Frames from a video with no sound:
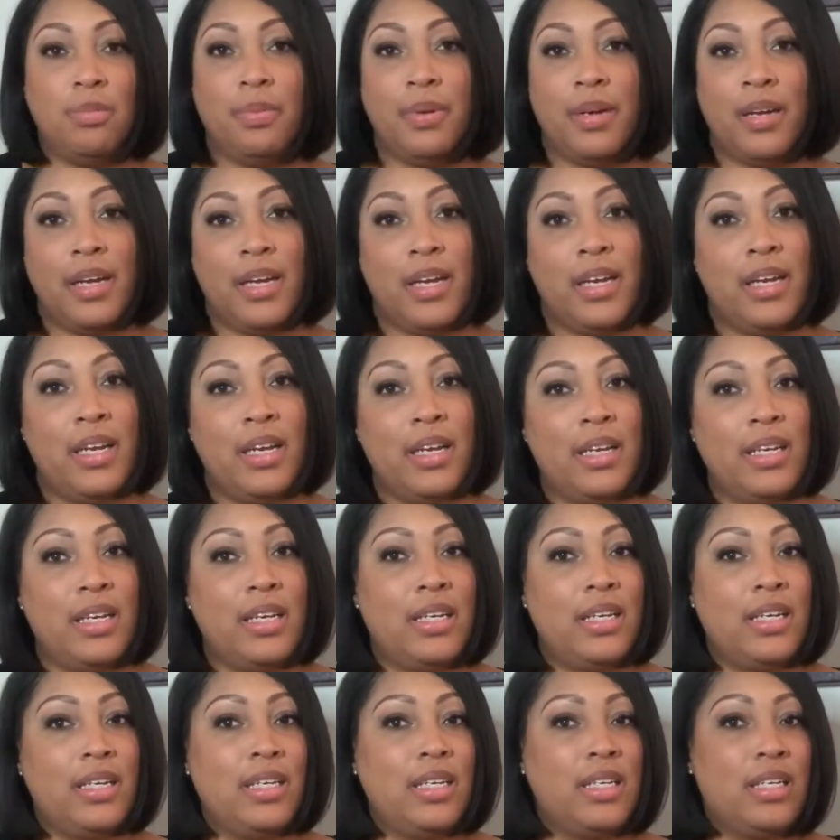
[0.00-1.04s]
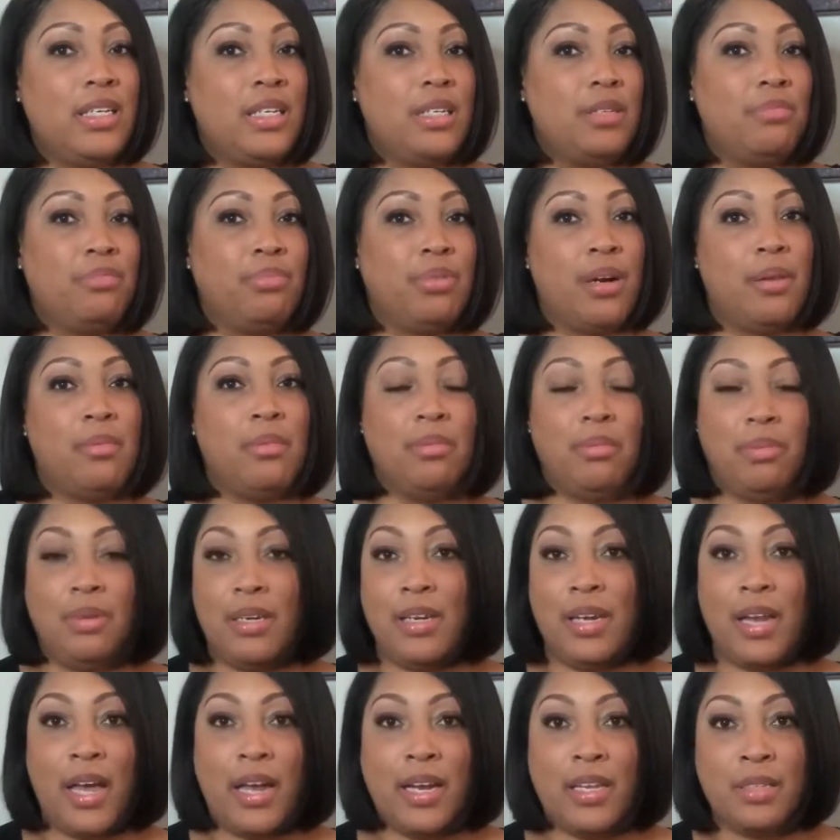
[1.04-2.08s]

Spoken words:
but probably not